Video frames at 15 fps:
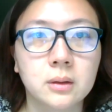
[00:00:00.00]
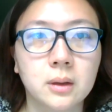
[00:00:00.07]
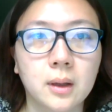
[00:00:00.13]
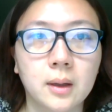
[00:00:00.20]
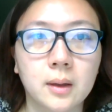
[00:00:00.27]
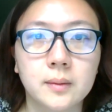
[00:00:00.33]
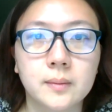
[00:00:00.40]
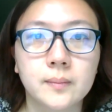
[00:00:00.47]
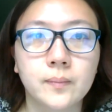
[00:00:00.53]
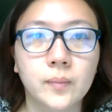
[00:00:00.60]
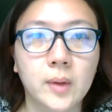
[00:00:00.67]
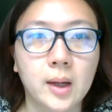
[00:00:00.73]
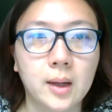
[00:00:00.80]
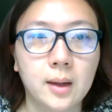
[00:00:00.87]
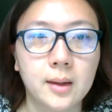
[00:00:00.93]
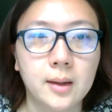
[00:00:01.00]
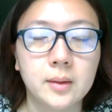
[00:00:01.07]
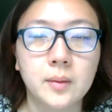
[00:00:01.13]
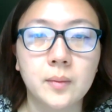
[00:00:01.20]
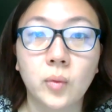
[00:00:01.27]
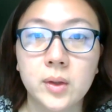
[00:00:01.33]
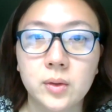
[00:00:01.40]
And
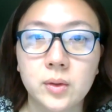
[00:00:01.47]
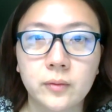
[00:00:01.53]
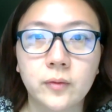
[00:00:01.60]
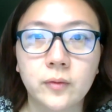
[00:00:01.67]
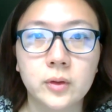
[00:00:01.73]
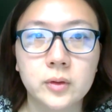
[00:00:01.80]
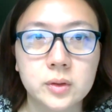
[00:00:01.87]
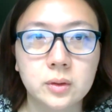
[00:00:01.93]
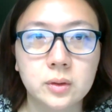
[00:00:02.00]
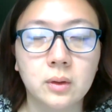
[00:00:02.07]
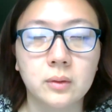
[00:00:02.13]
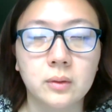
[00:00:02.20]
then when you first go